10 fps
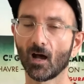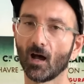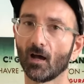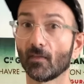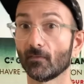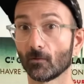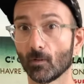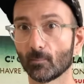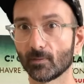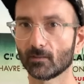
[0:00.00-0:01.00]
uh, and their
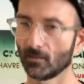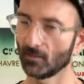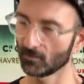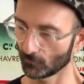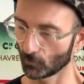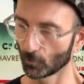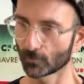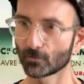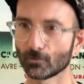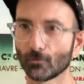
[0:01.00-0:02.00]
well-being and of
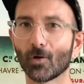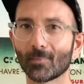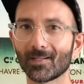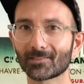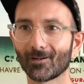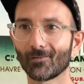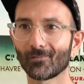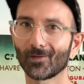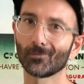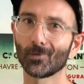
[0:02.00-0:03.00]
course your mental health
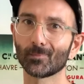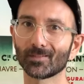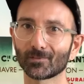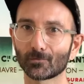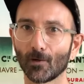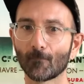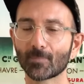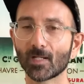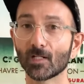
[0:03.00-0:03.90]
and well-being as well.